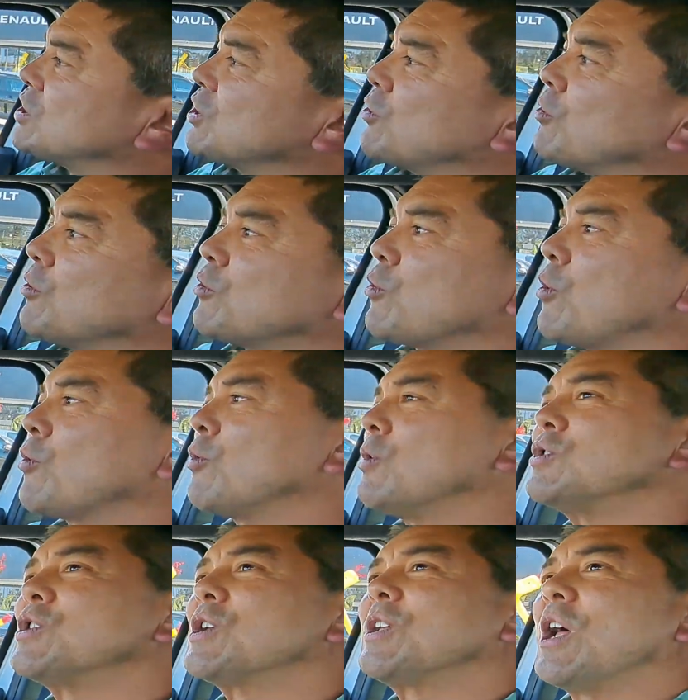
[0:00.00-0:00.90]
of throttle
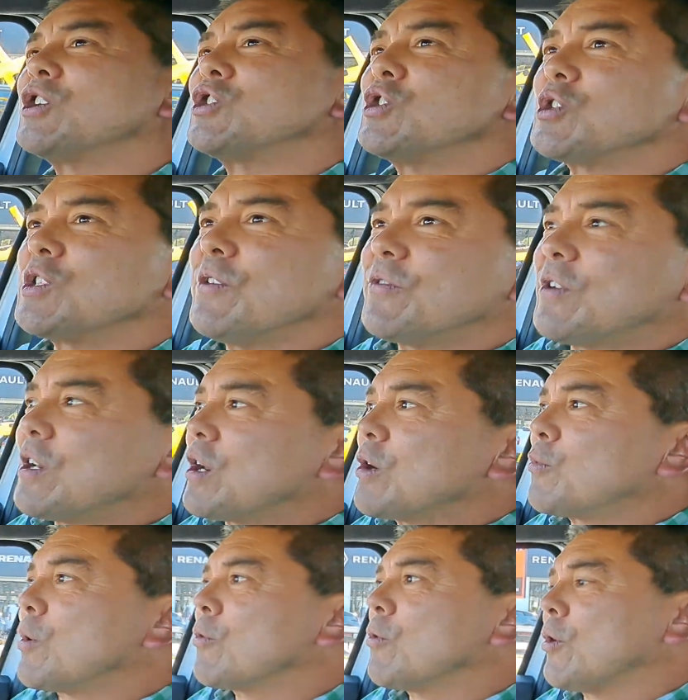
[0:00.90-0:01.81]
as the clutch is lifted
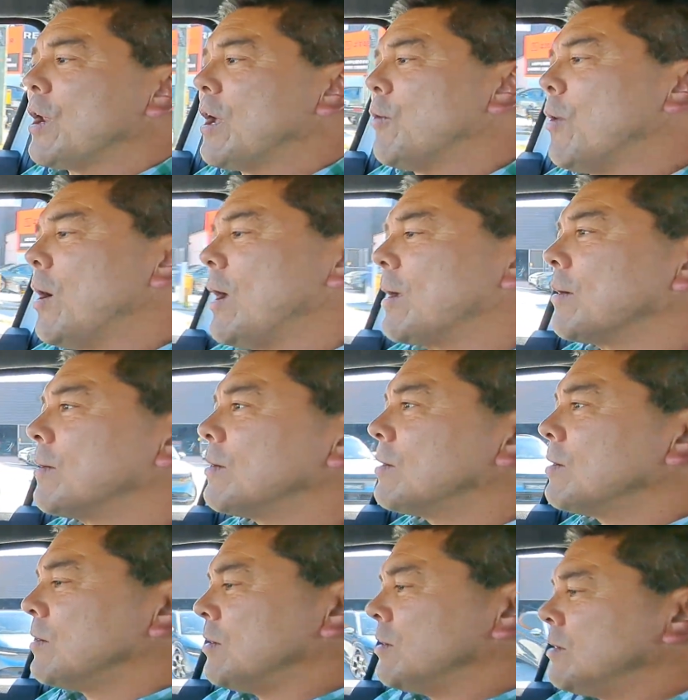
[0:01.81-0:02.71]
and we're on our way.
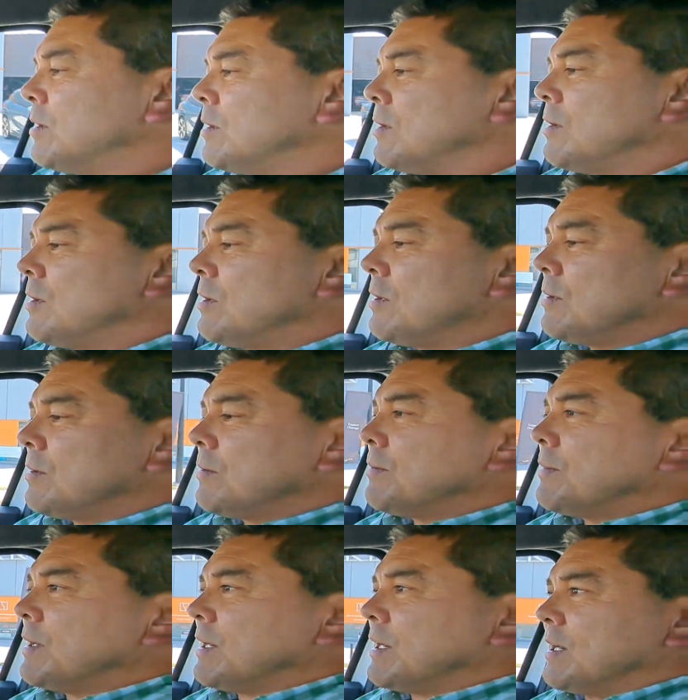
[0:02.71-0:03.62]

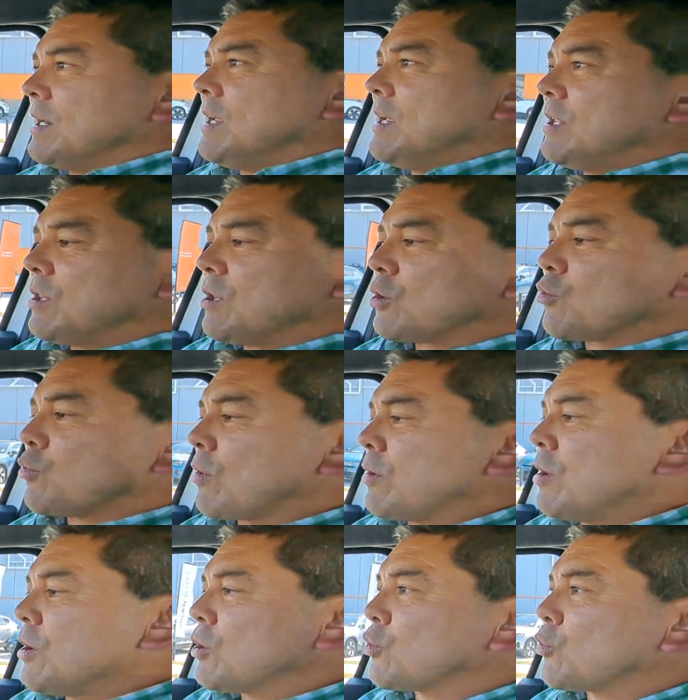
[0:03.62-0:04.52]
You can hear the
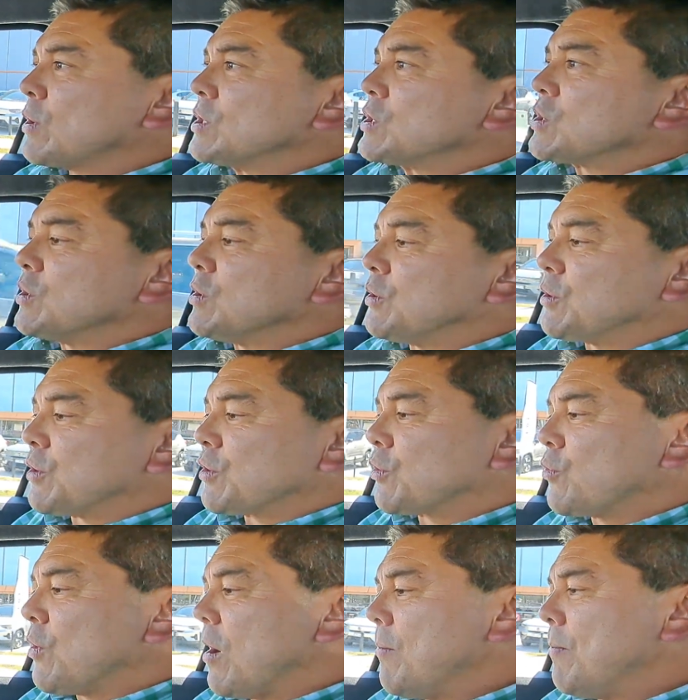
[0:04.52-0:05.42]
3-cylinder
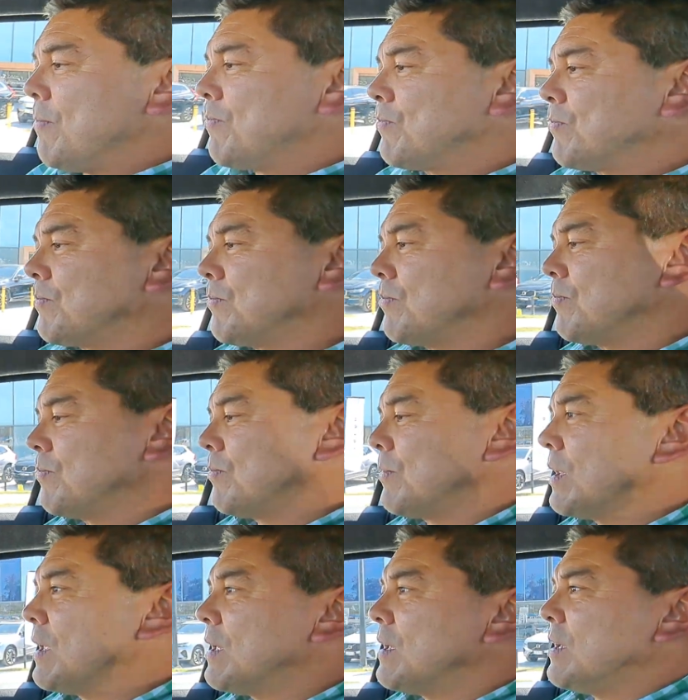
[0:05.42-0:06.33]
thrum.
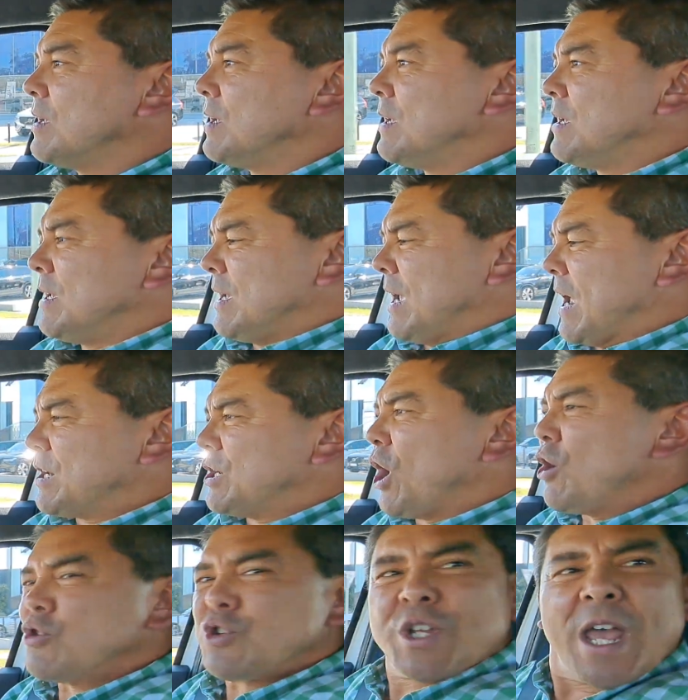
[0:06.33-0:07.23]
And
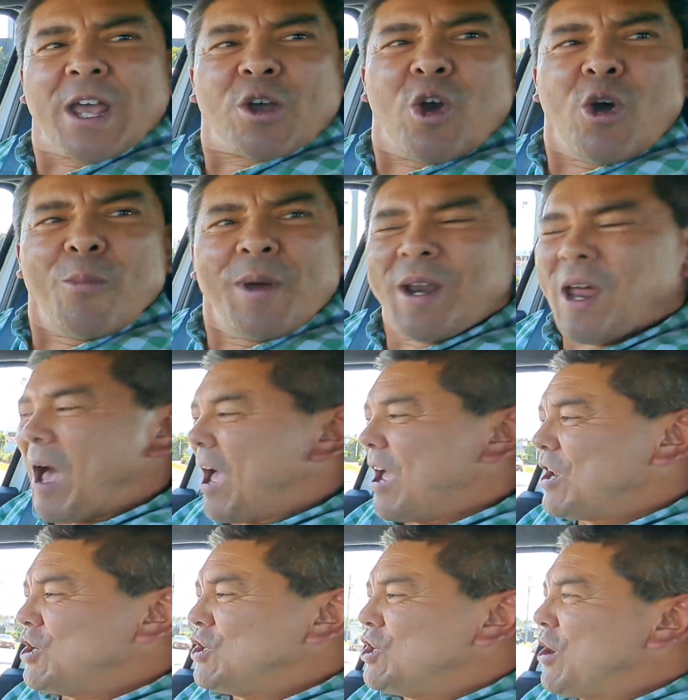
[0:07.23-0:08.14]
no tachometer.
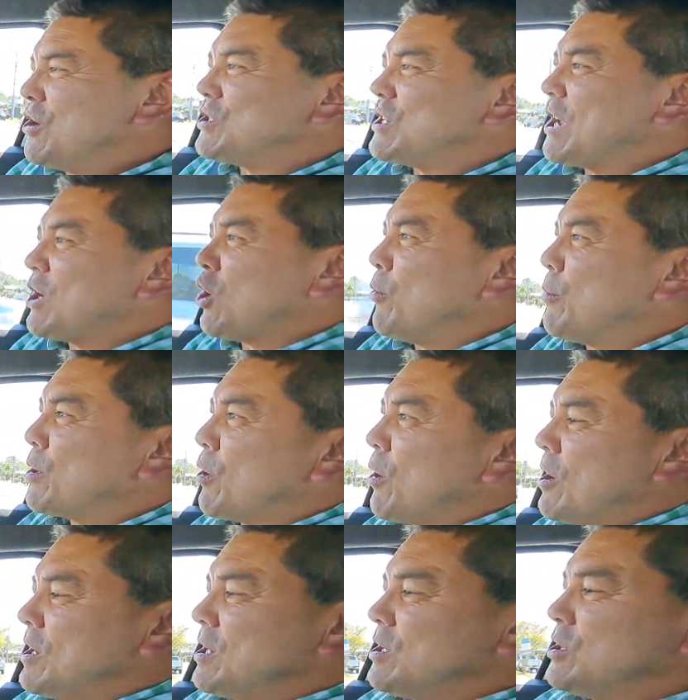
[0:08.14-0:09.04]
Only